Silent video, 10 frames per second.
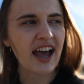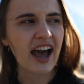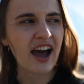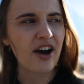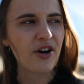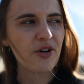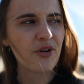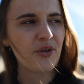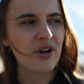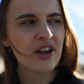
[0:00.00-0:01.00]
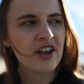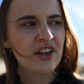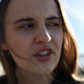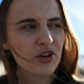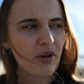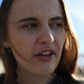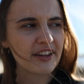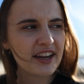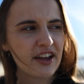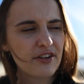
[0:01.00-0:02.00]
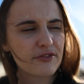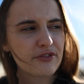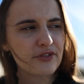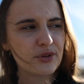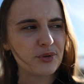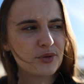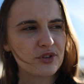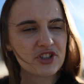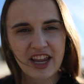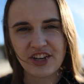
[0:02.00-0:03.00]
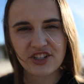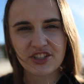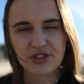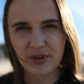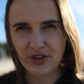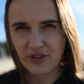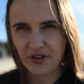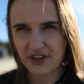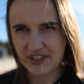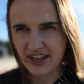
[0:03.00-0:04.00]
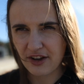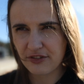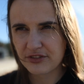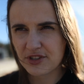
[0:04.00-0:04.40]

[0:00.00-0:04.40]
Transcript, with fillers: how the quality of food changes when you grow it yourself.